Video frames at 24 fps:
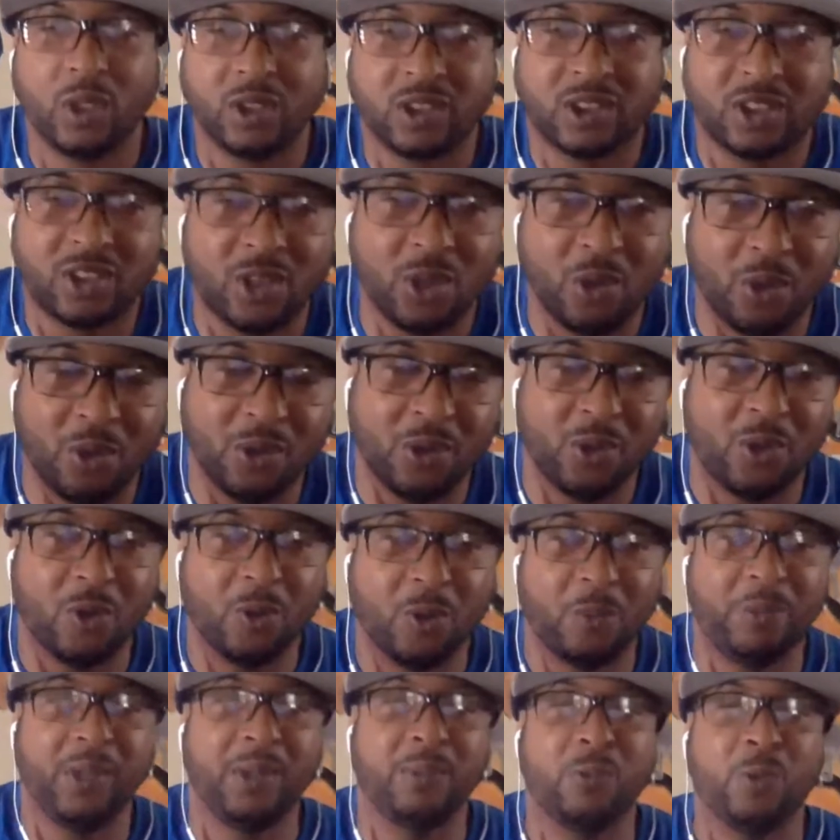What's going
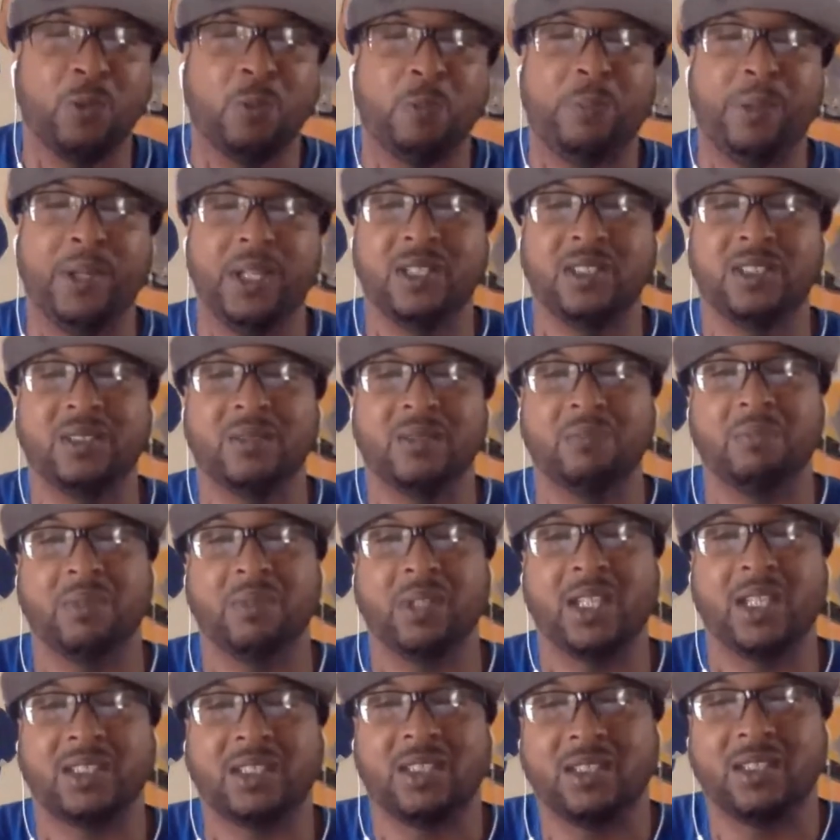on, people? Peace and
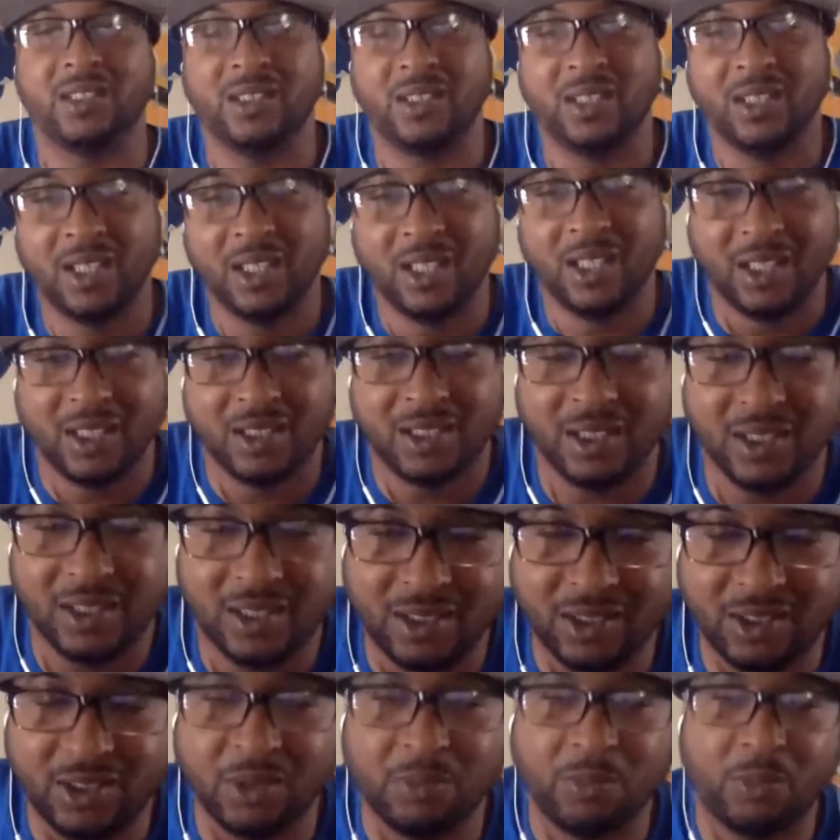blessings. This
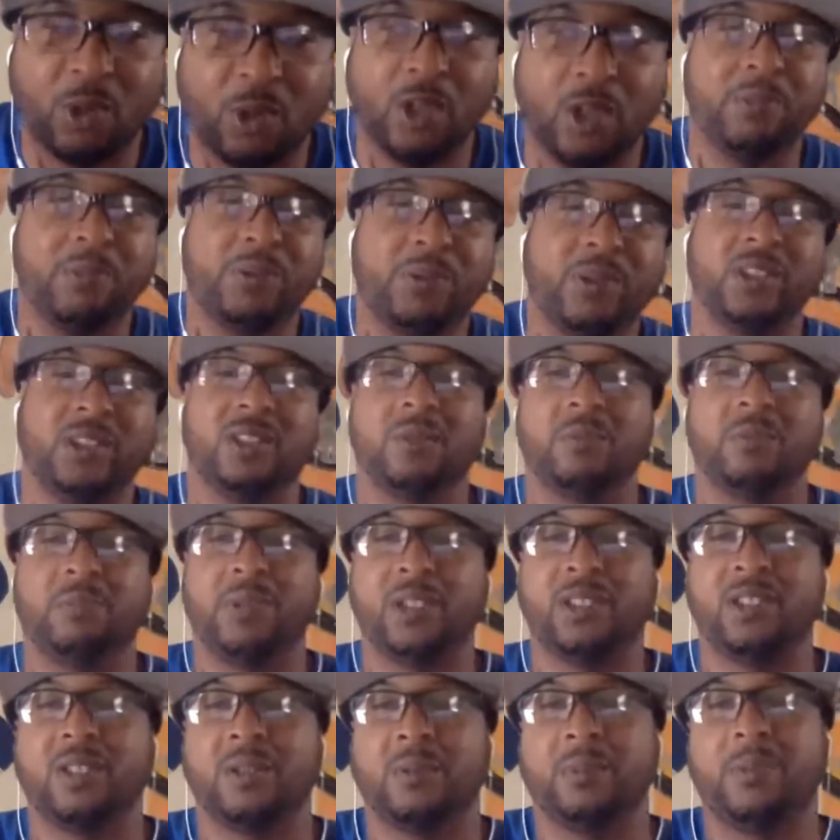is your boy Preacher
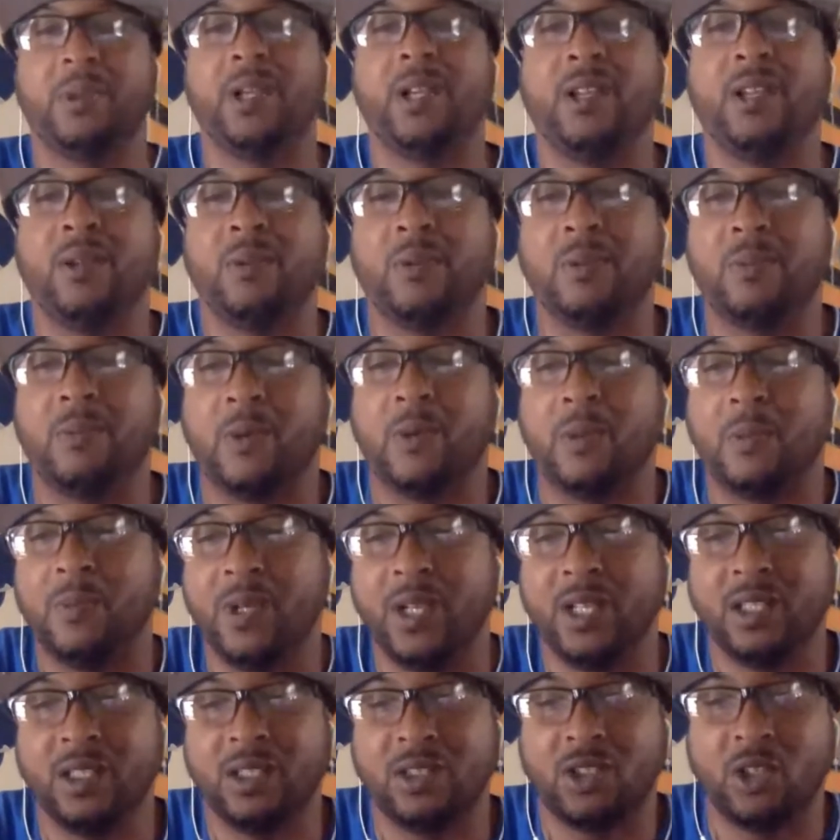Bishop here with my man the